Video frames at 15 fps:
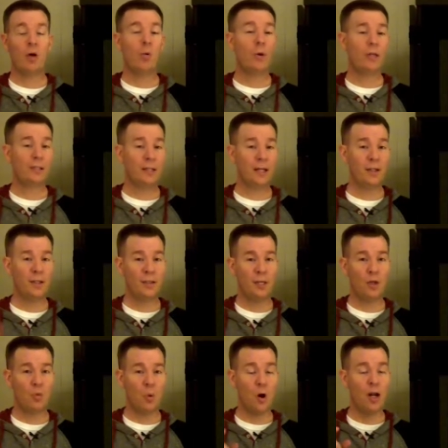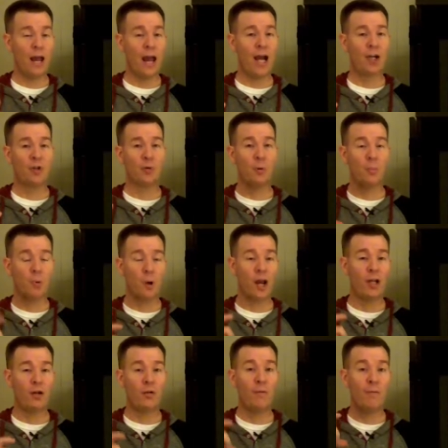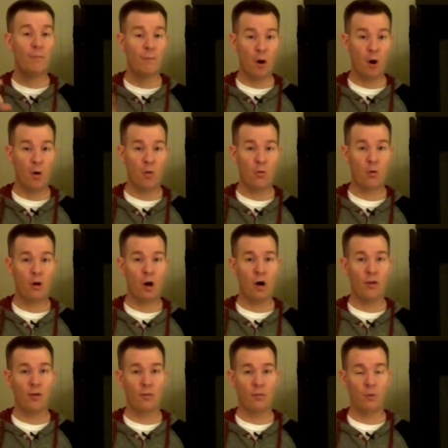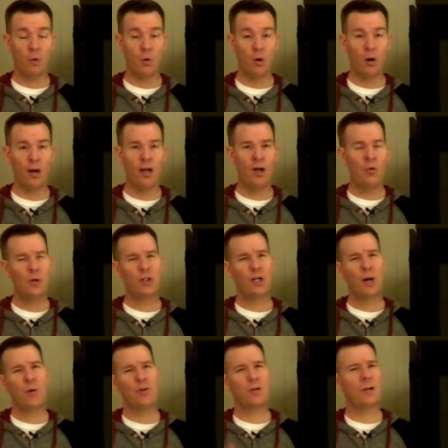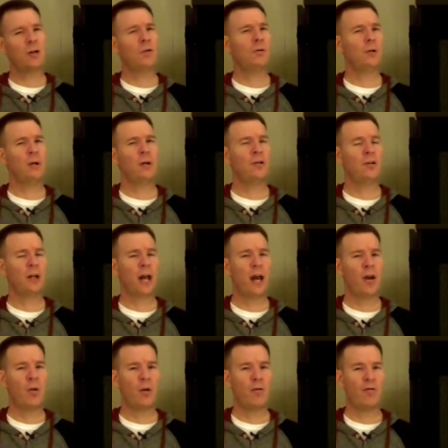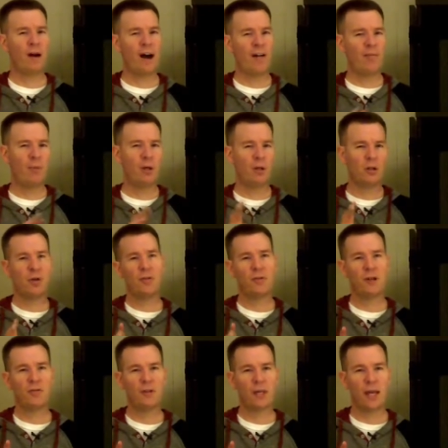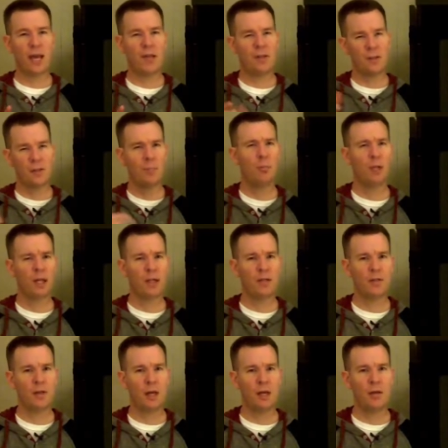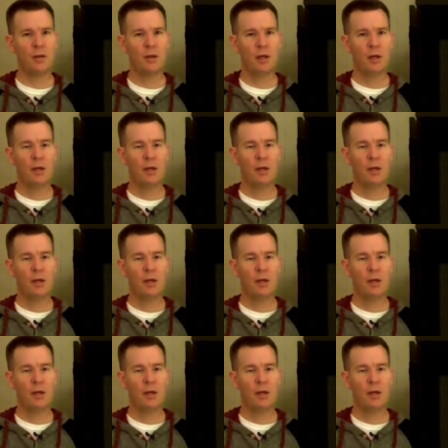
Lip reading: We did see one actual brand new phone on the floor, which I was going to include under category 5, but close enough to cases to blend us in.